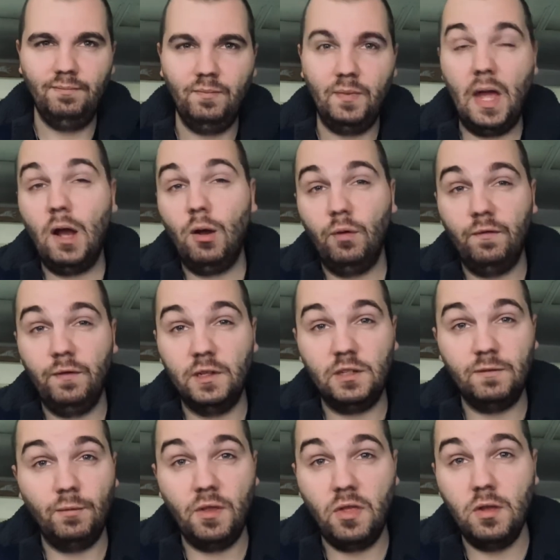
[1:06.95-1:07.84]
Now, if
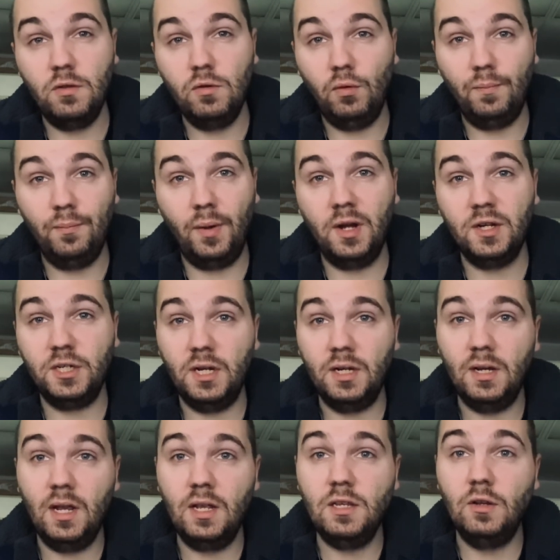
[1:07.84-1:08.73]
it's within your
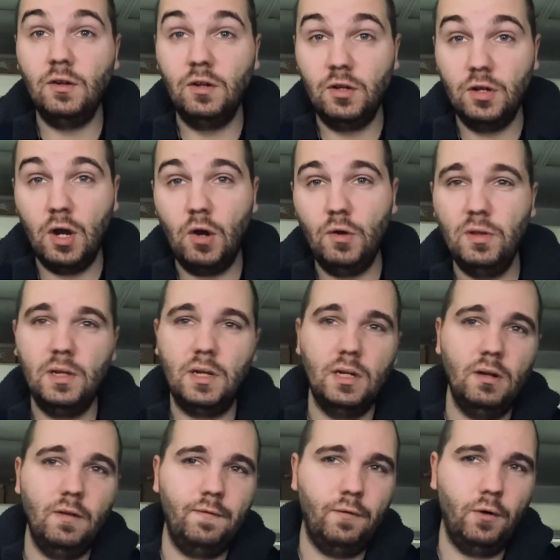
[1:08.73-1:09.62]
budget and you know you
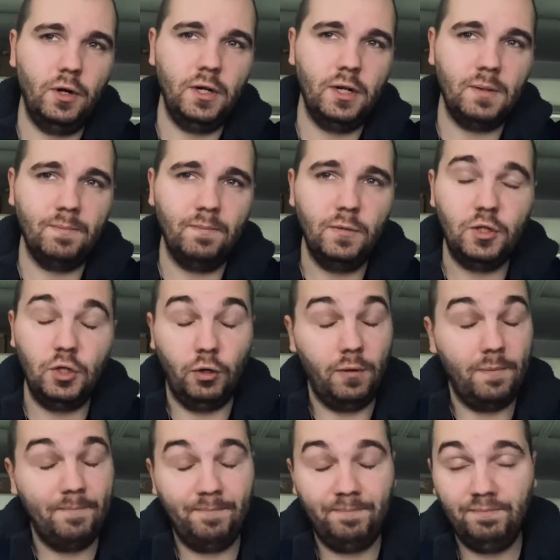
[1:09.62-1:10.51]
can afford it,
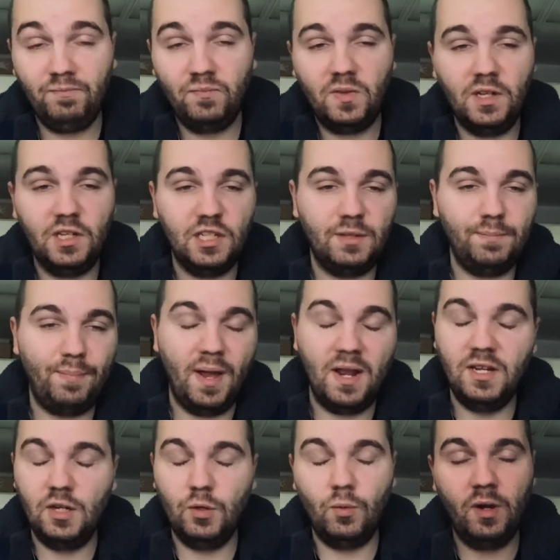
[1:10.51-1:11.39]
sure,
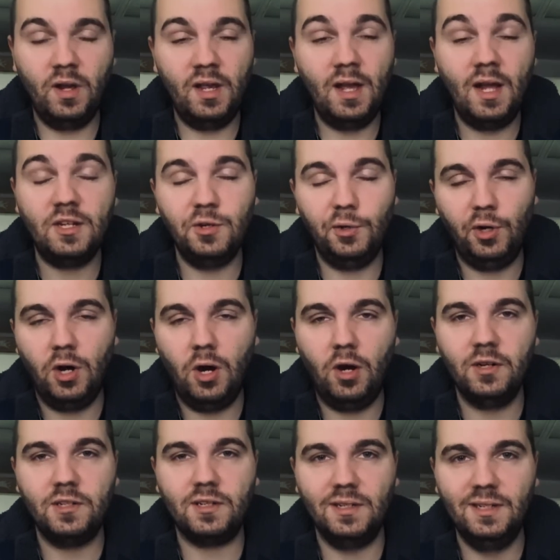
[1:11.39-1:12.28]
spend away at your
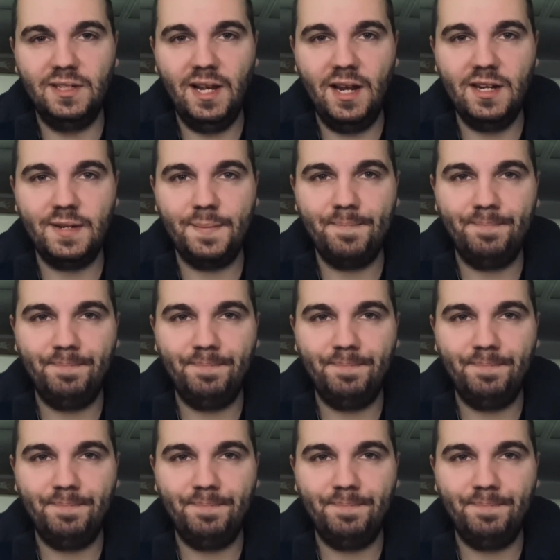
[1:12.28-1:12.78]
heart's content.